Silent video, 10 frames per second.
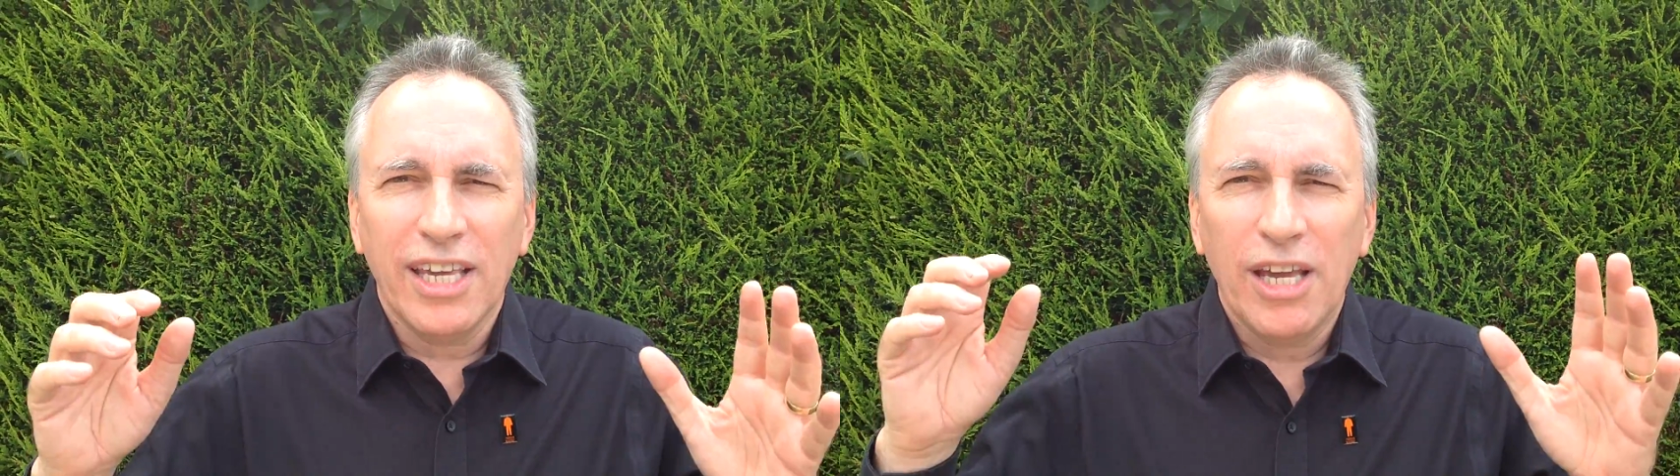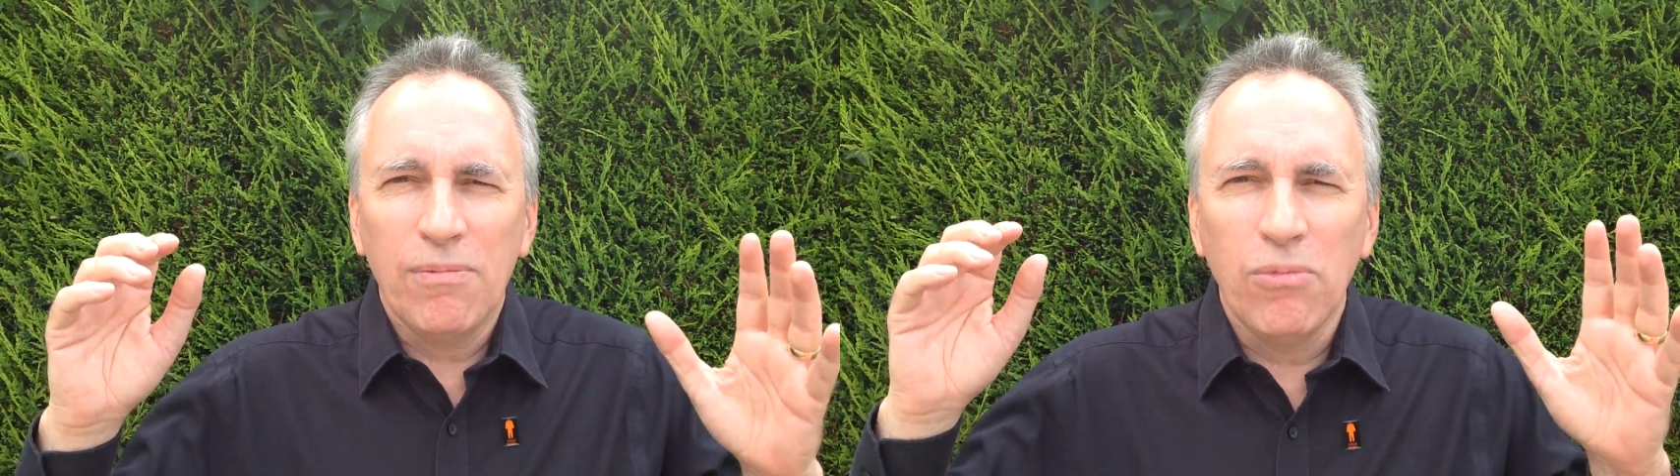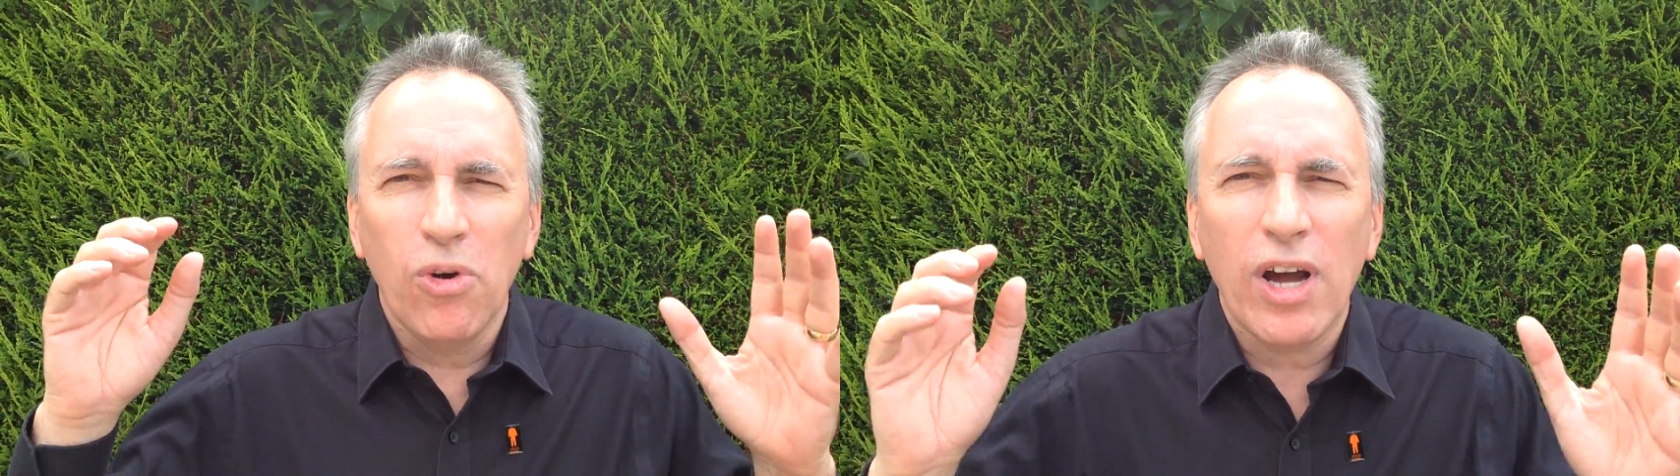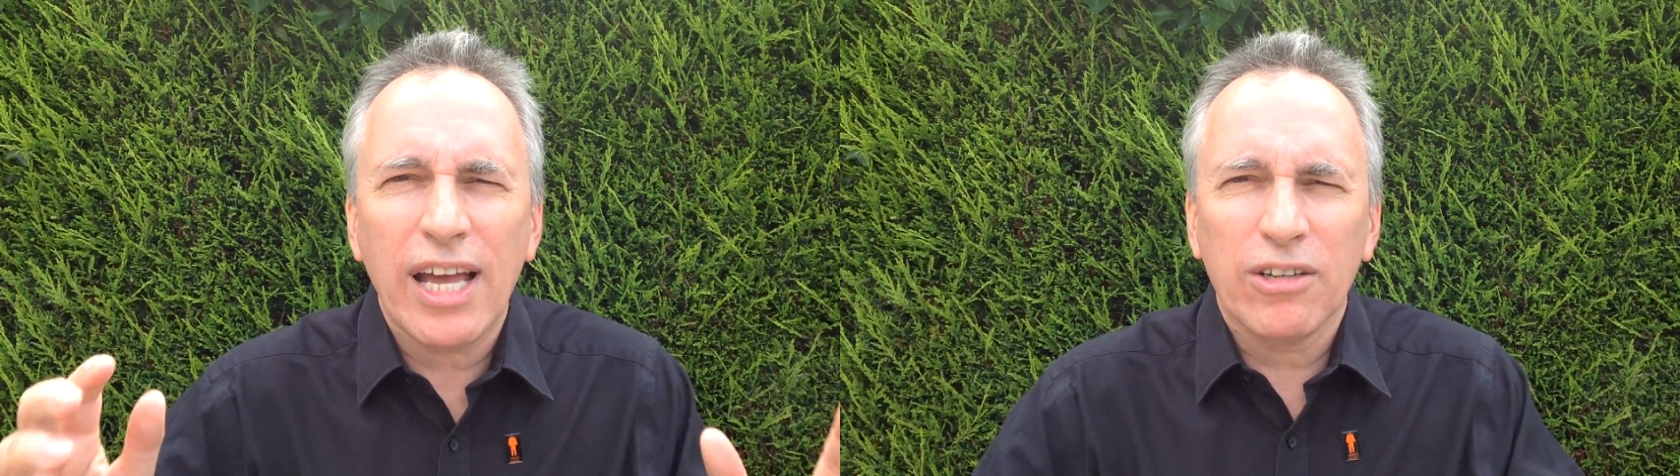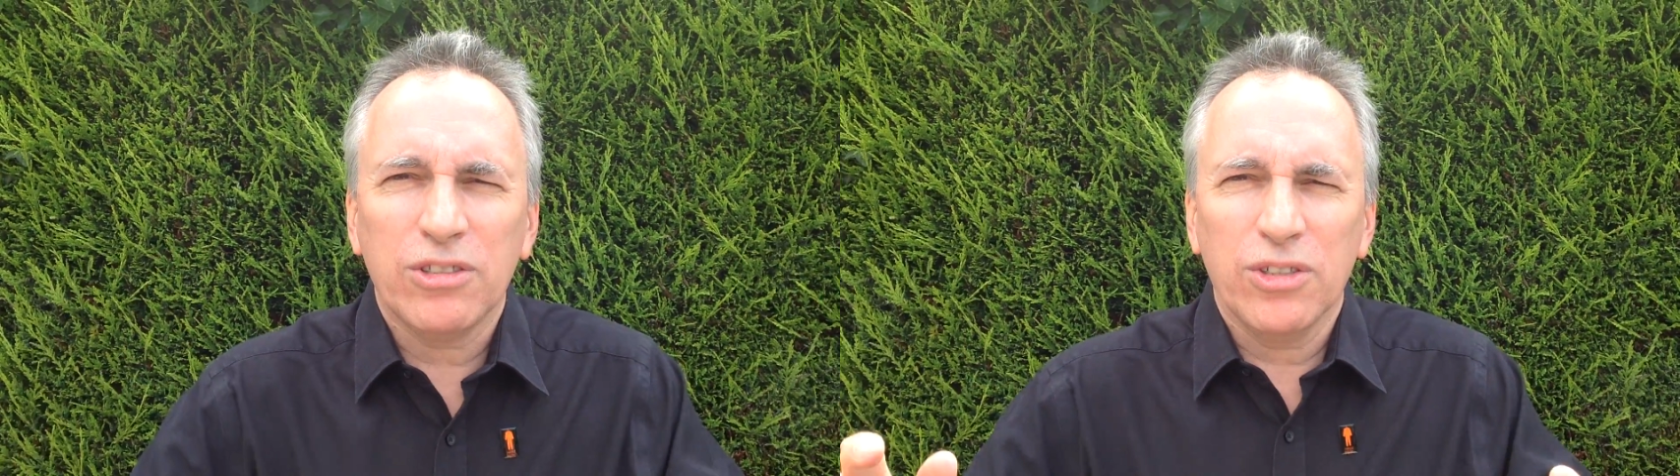to hear more
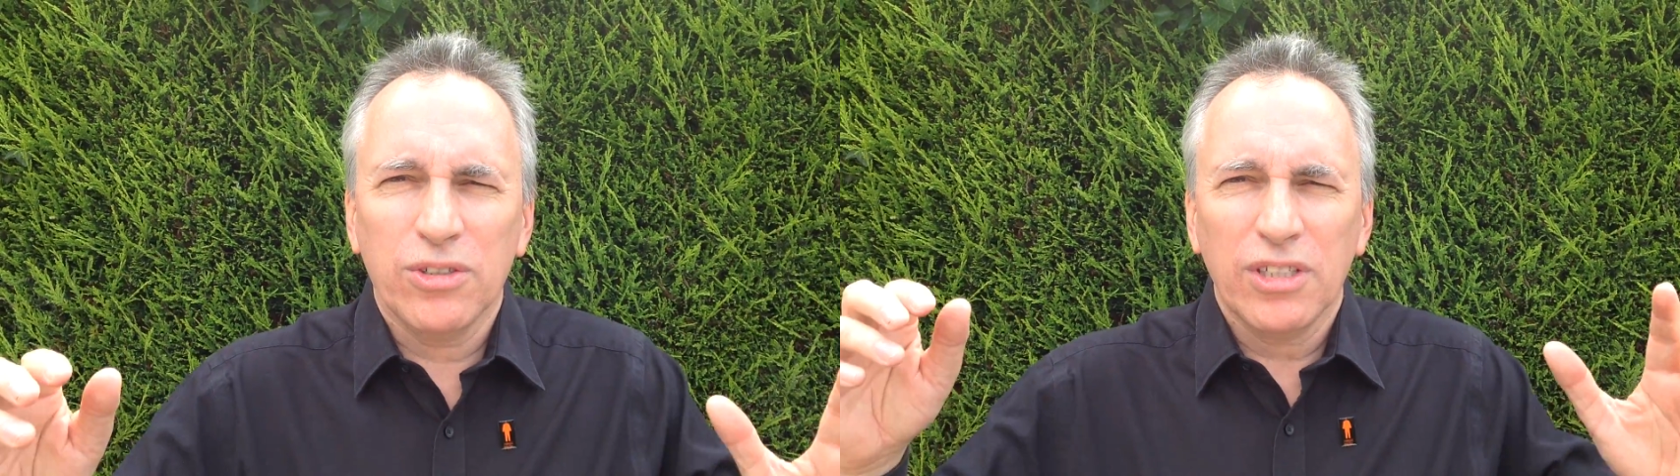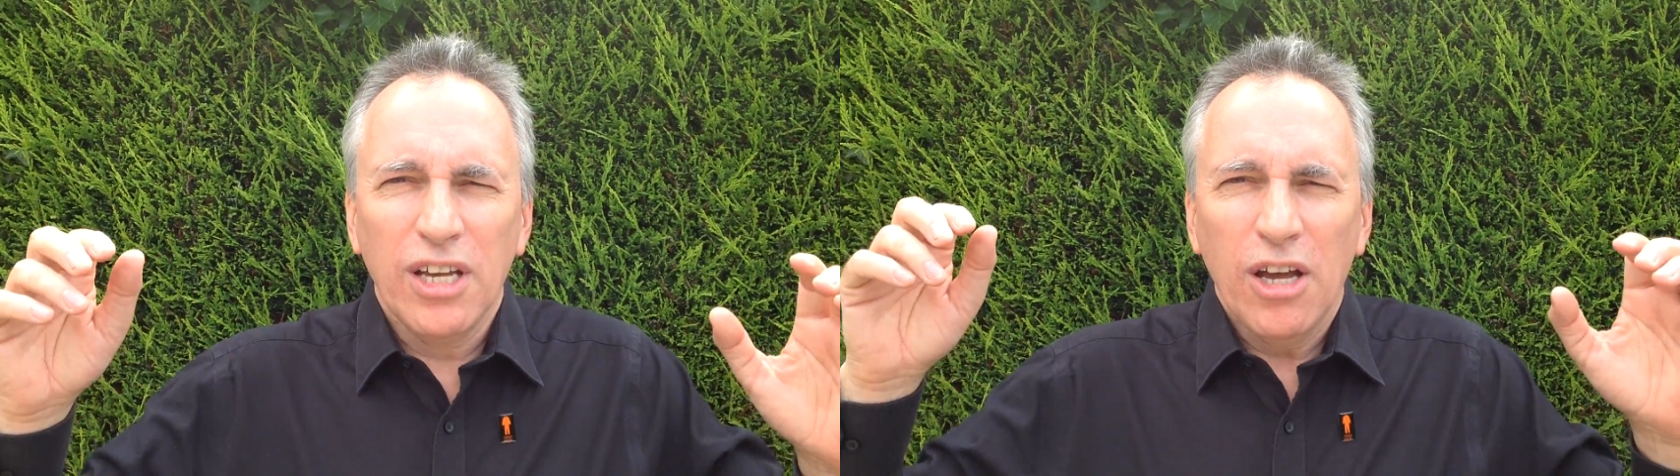how to's,